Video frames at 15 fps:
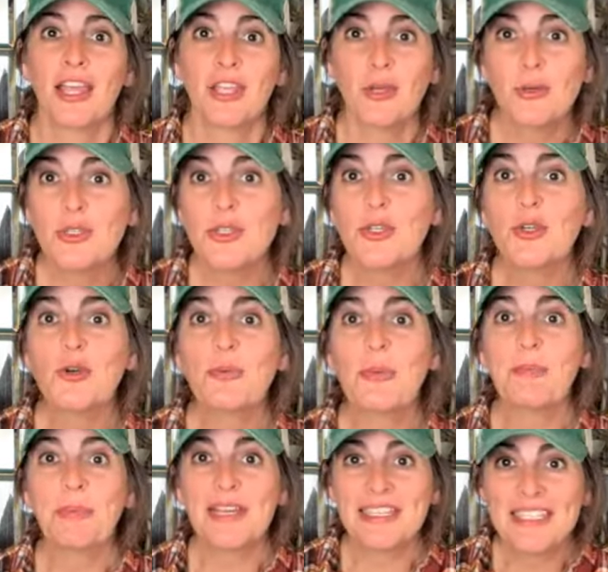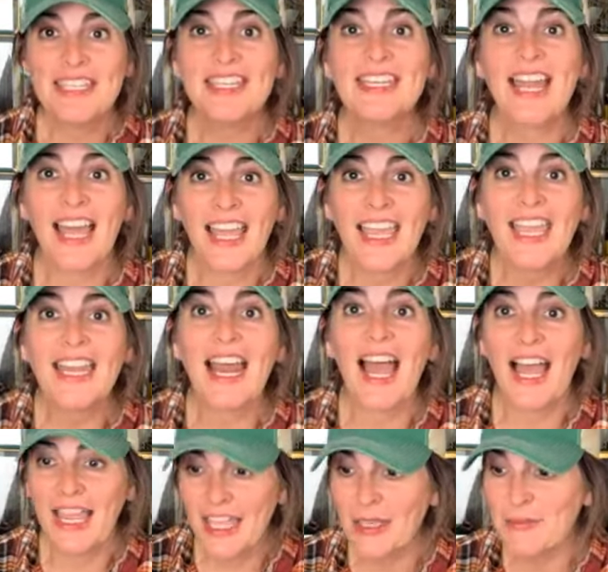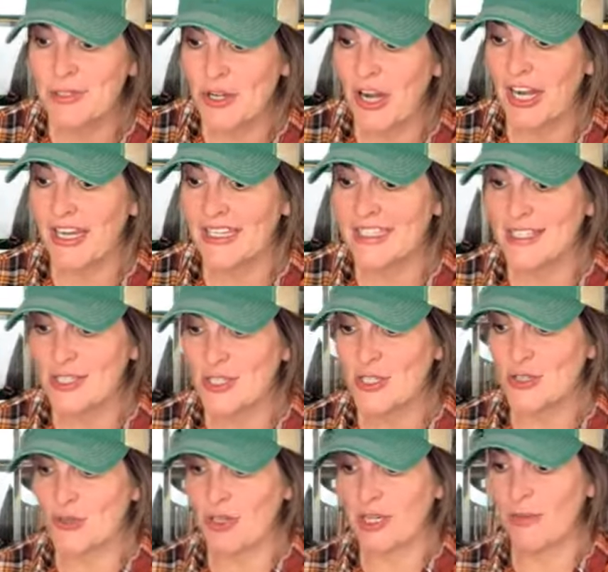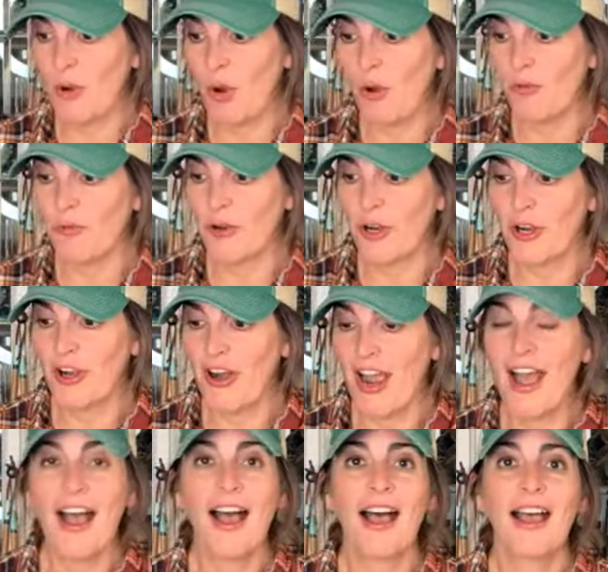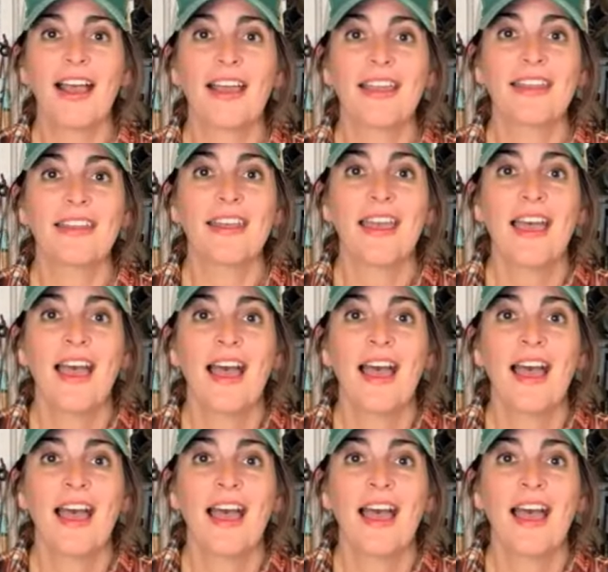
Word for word: YouTube, but tonight I am trying to stream over on